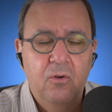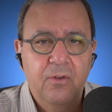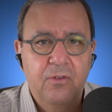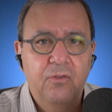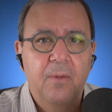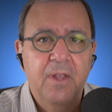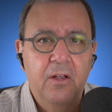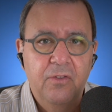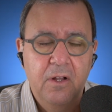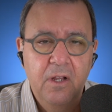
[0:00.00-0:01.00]
Or is there something
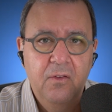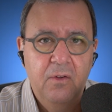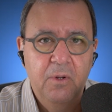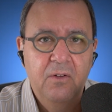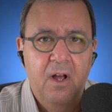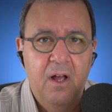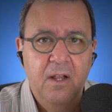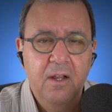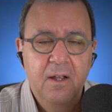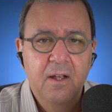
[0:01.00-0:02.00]
else that needs to be done